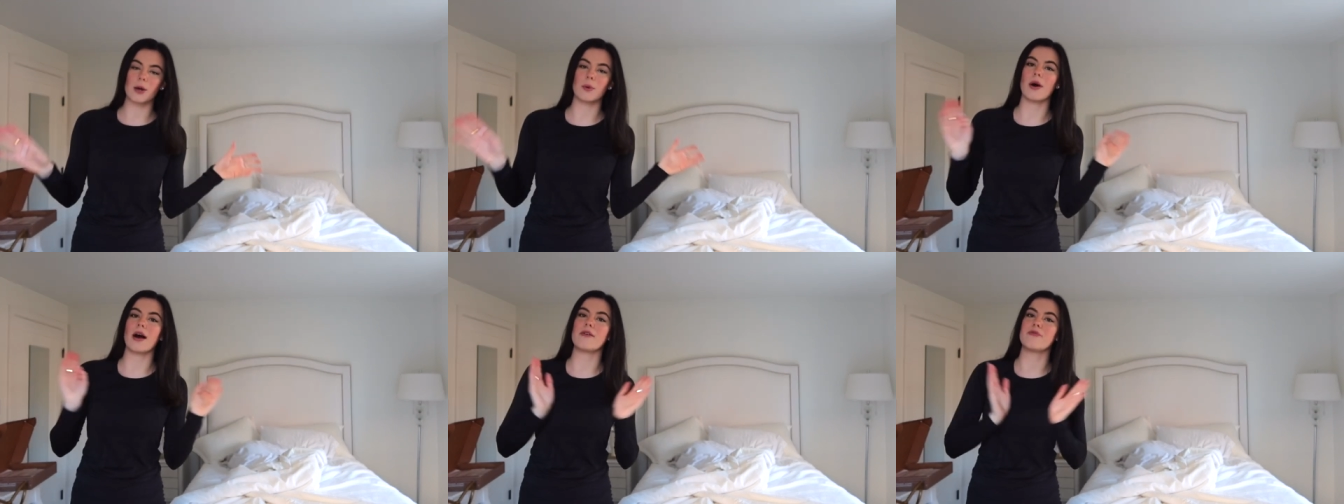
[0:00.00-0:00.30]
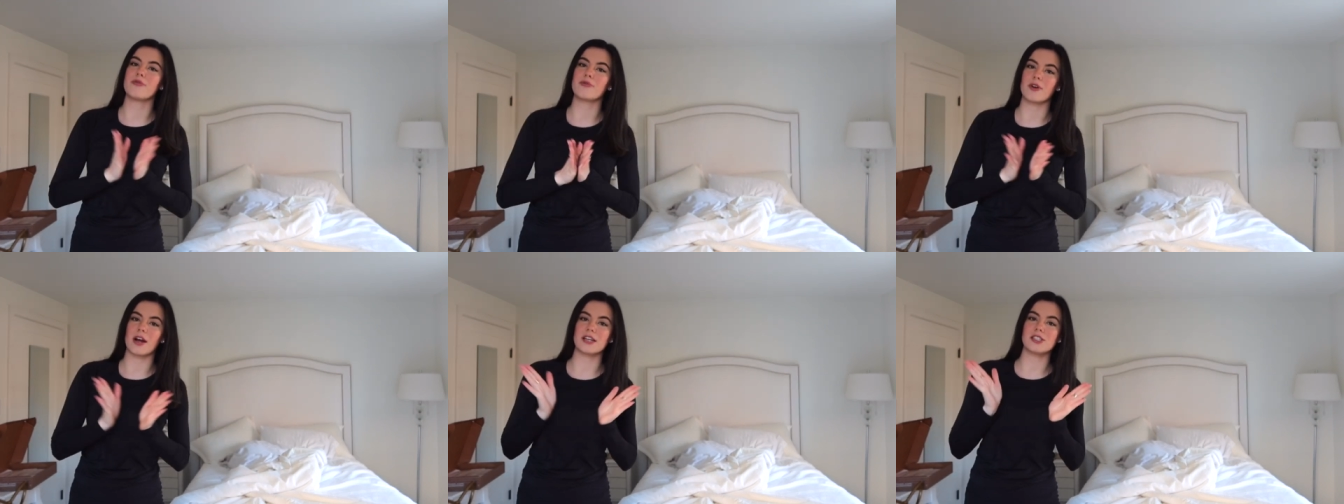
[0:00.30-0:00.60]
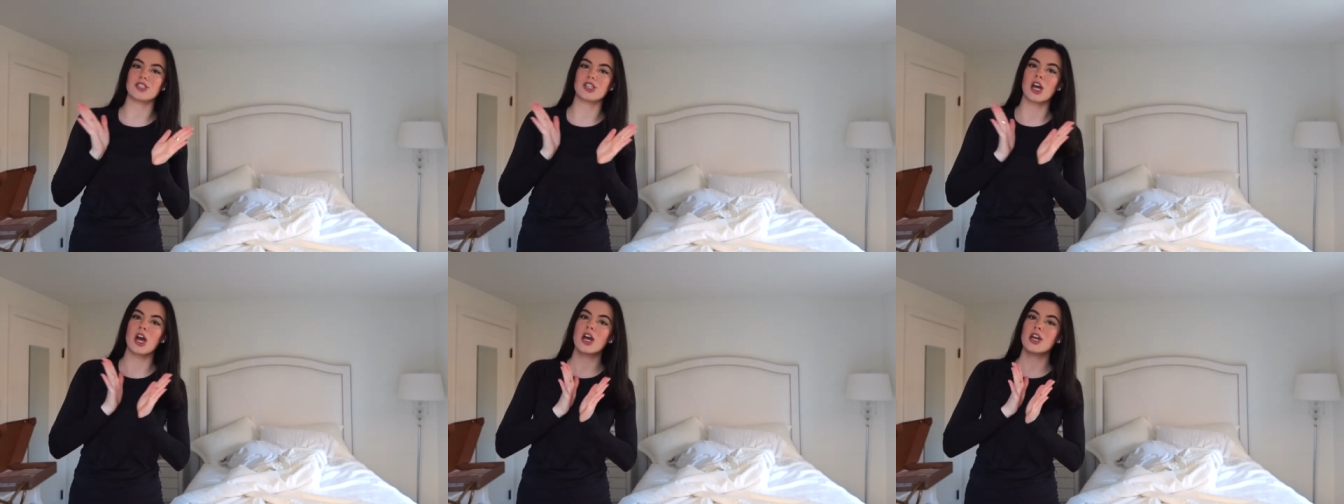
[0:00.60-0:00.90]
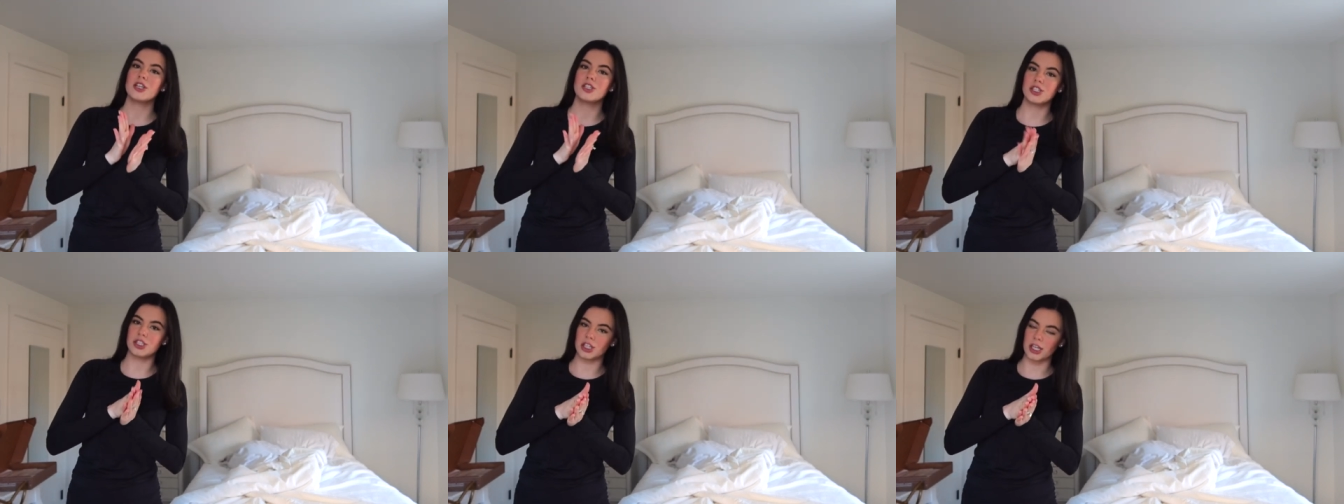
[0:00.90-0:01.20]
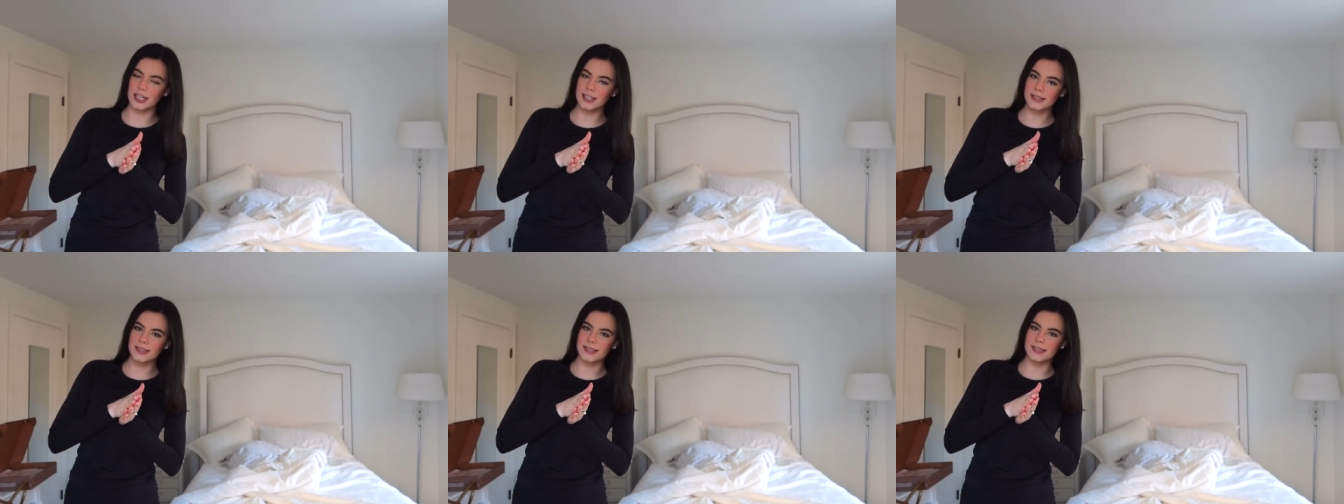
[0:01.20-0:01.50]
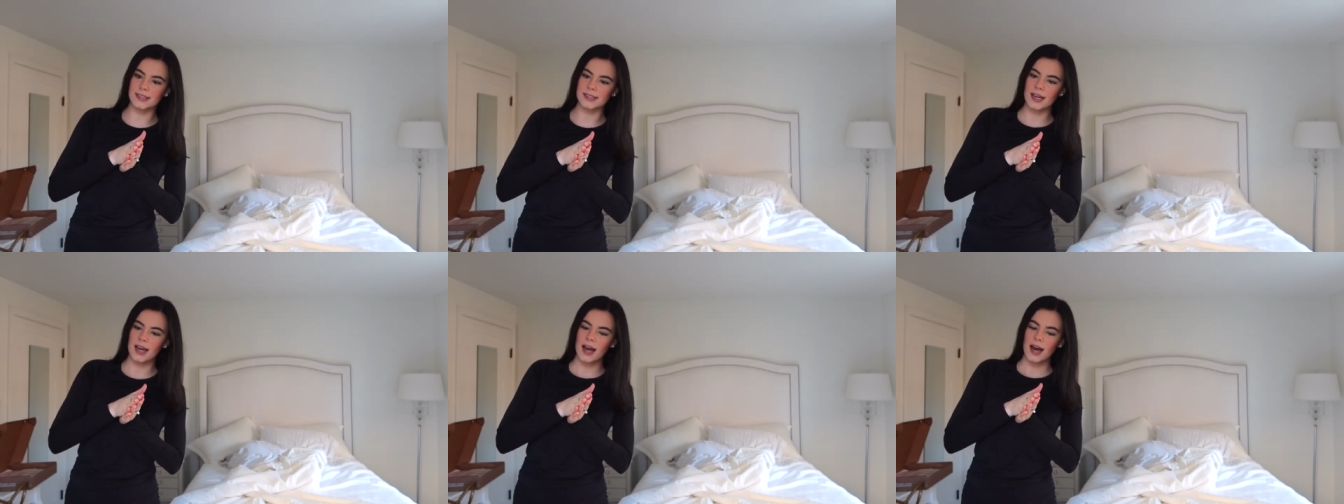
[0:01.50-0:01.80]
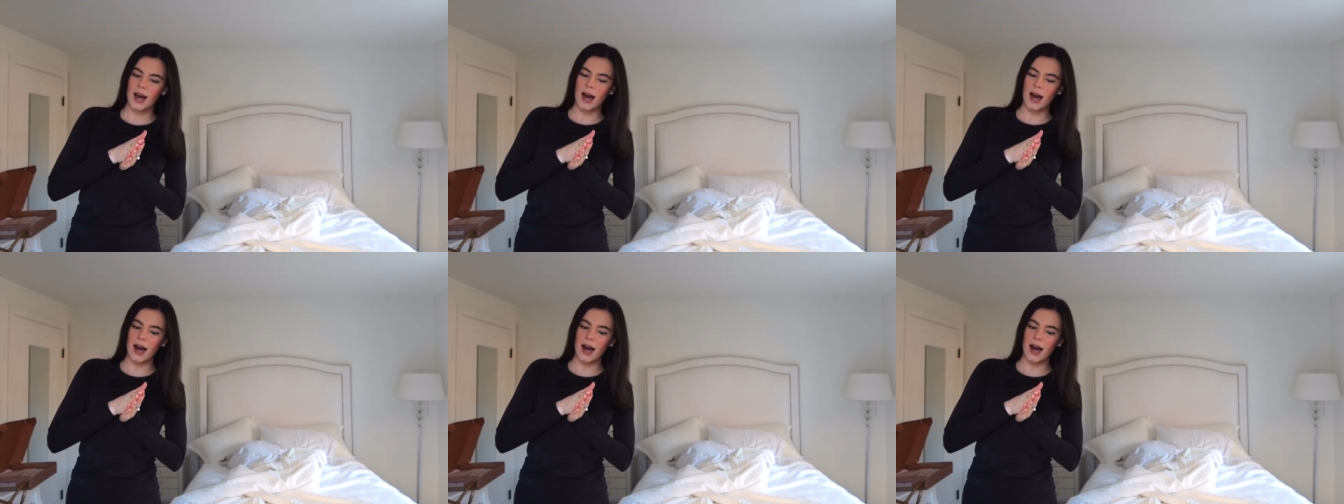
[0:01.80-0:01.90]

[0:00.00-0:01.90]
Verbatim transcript: I will have fresh sheets.